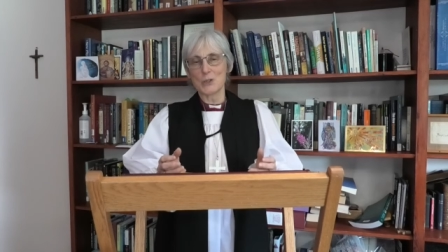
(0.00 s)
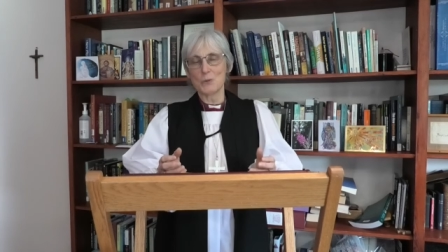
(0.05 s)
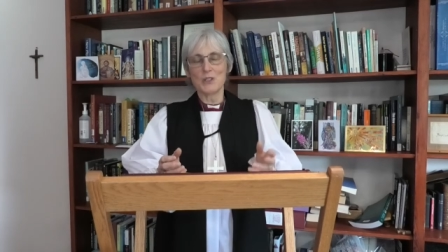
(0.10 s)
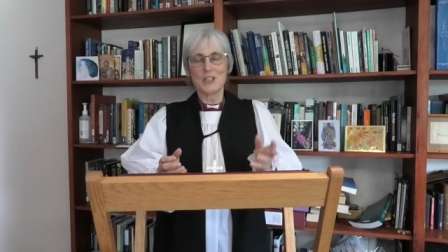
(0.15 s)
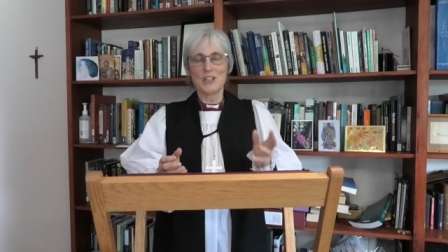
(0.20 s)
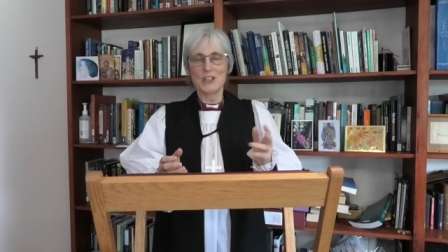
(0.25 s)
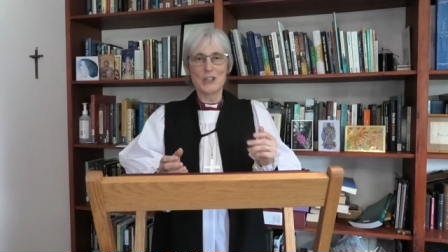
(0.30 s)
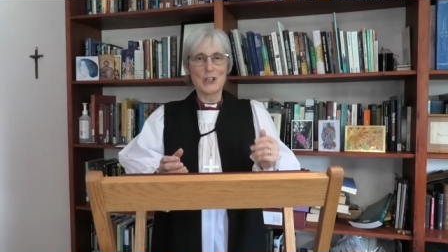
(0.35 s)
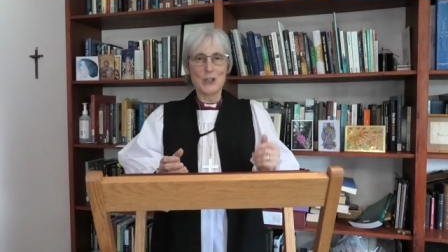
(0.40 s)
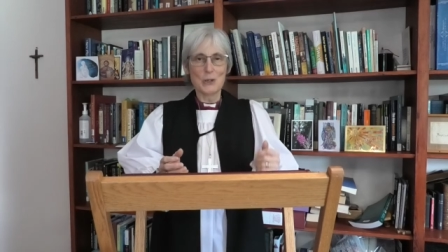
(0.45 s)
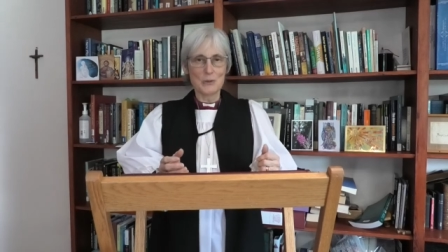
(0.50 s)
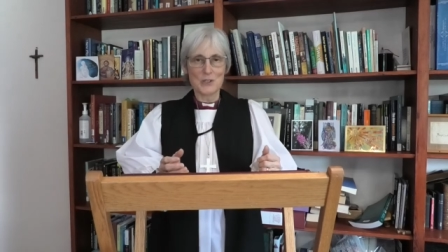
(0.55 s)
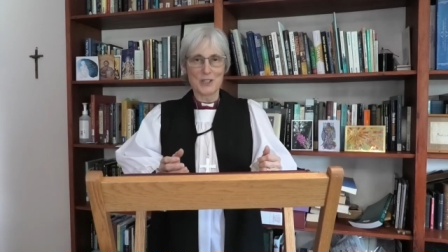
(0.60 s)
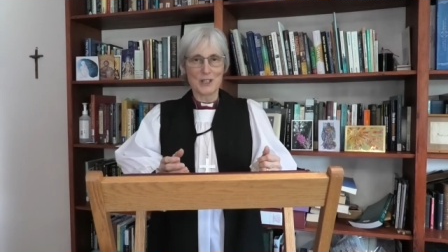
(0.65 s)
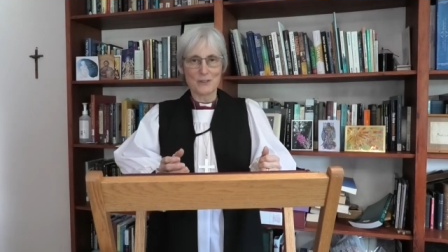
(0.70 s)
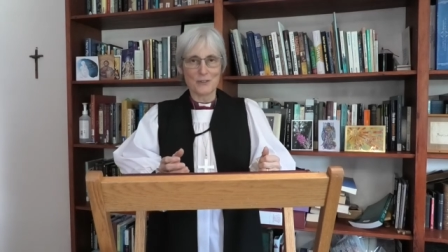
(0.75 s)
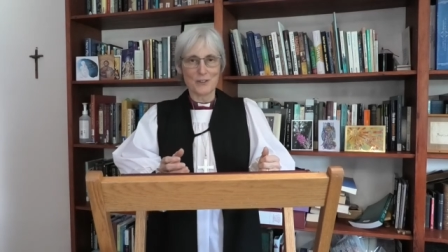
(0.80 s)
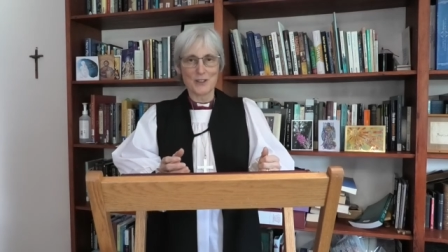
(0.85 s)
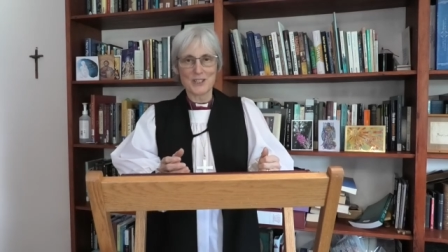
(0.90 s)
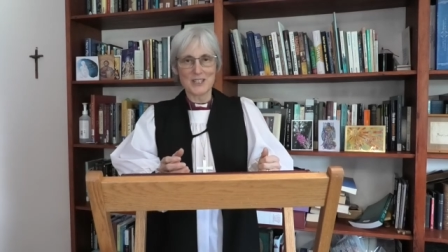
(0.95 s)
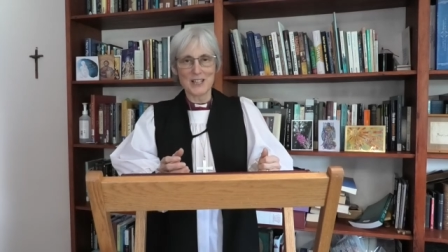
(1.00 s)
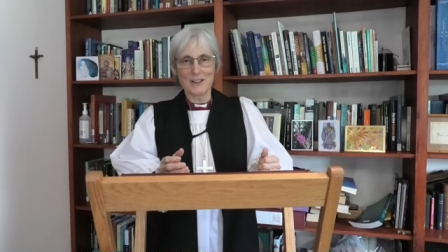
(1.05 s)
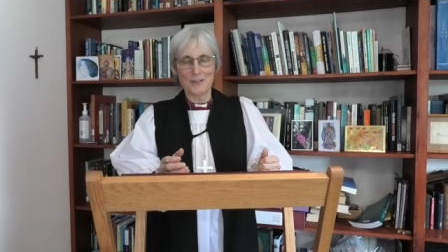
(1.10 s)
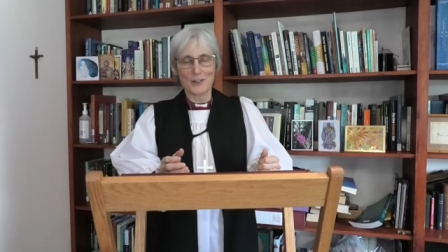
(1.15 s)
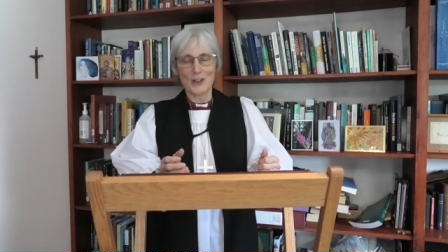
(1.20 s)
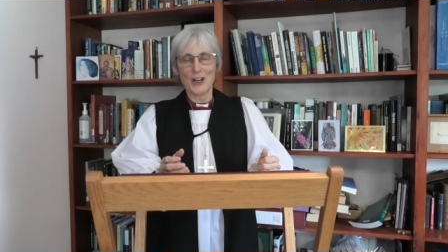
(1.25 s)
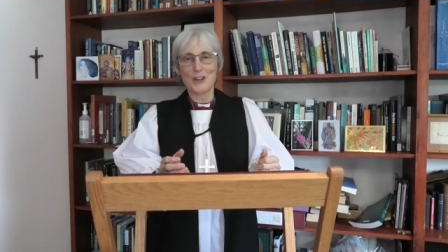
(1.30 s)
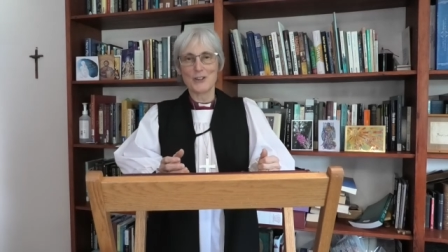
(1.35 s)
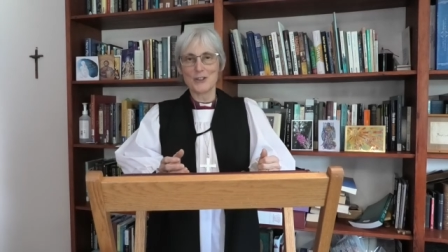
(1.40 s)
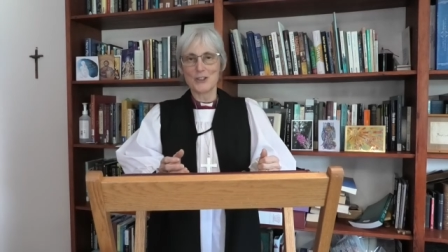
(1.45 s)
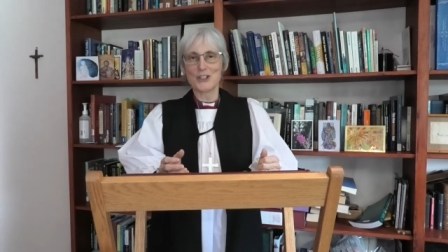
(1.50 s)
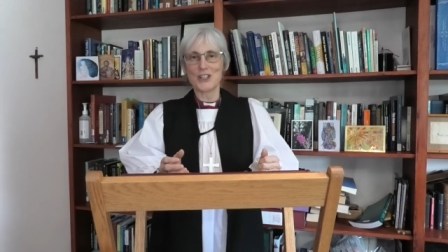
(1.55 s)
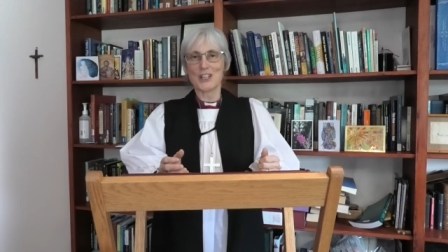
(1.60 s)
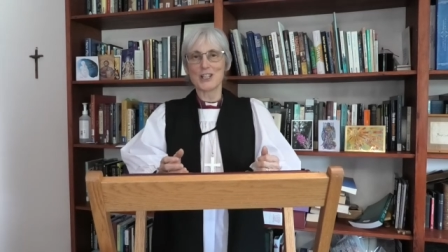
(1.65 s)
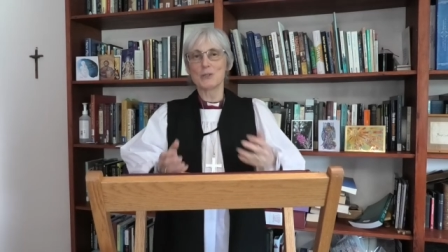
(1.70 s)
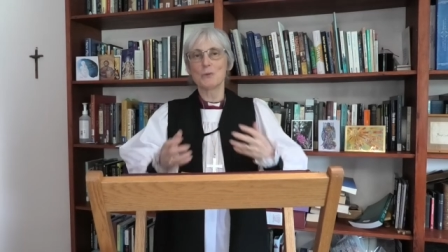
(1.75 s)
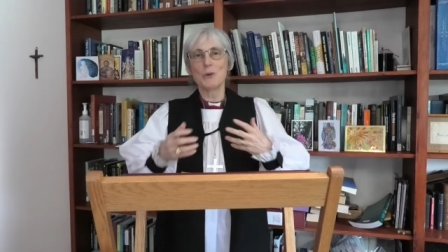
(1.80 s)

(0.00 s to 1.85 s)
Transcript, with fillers: we didn't use it for several hundred years.